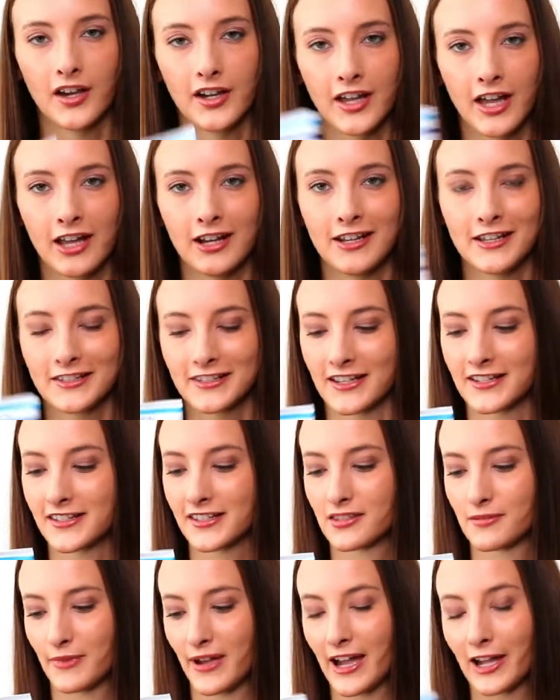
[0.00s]
Again, it says
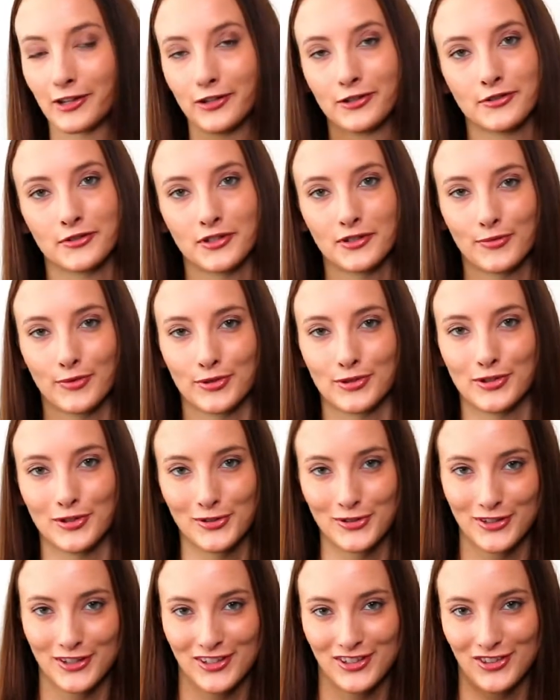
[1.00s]
on the back you're only supposed to
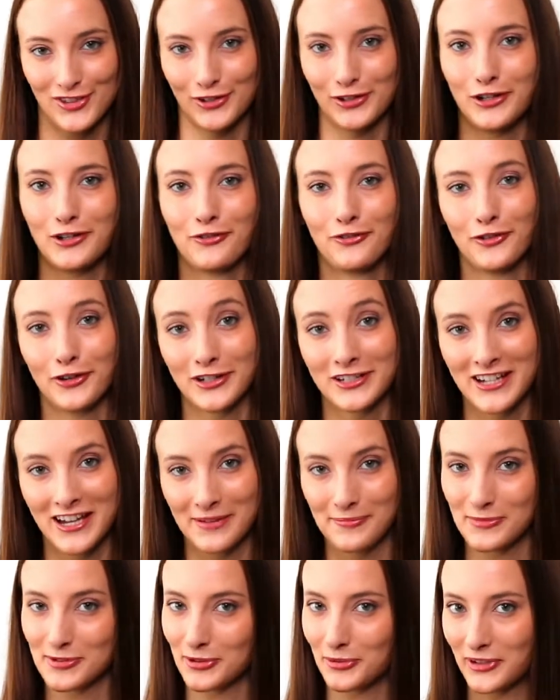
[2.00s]
use this 3 to 4
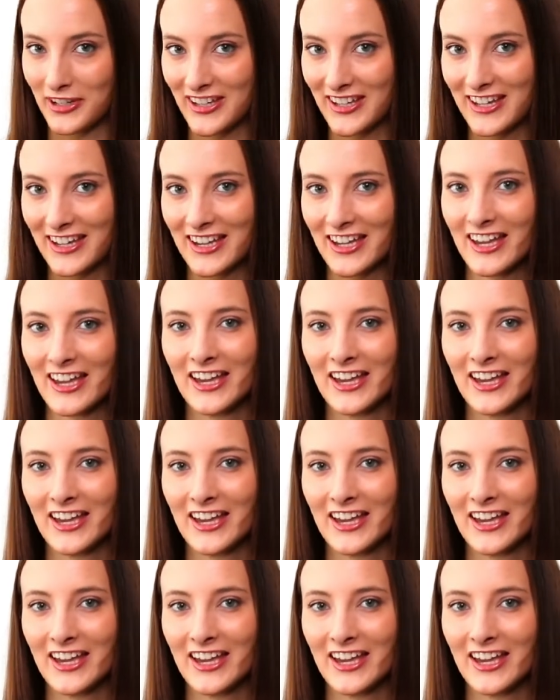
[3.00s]
times a week.